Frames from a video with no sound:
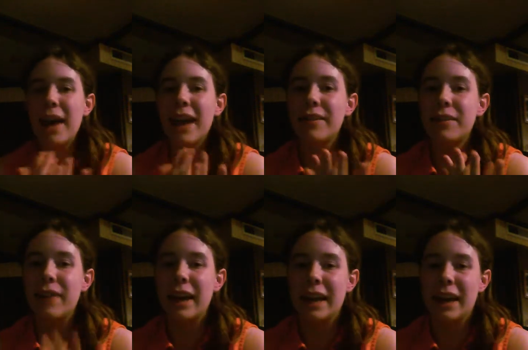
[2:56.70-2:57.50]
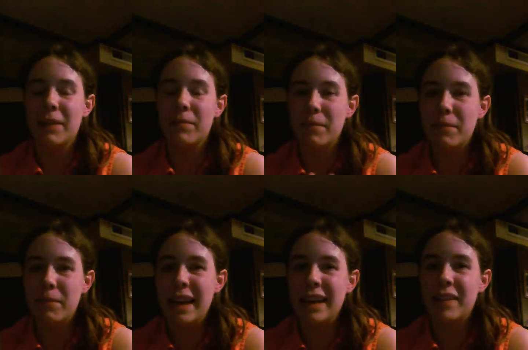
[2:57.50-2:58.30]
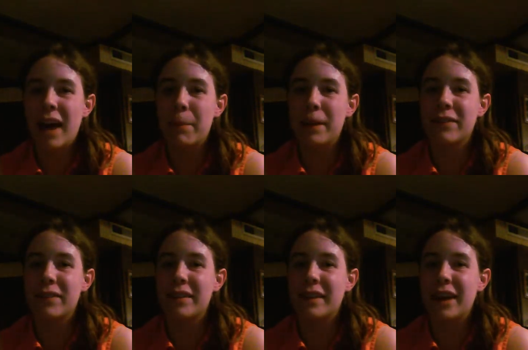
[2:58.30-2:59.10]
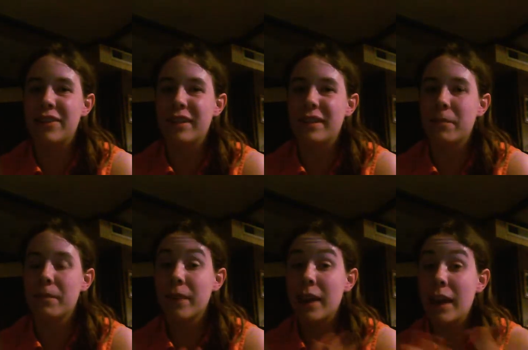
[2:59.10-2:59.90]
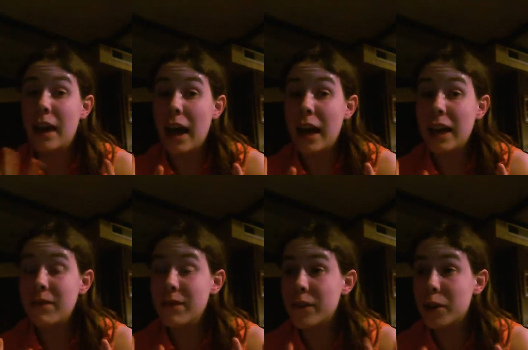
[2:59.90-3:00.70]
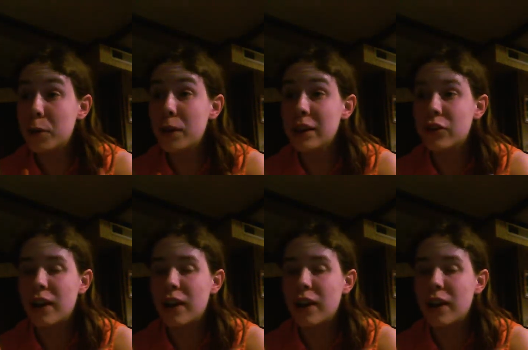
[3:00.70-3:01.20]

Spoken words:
Back to my main topic of discussion. I'm going to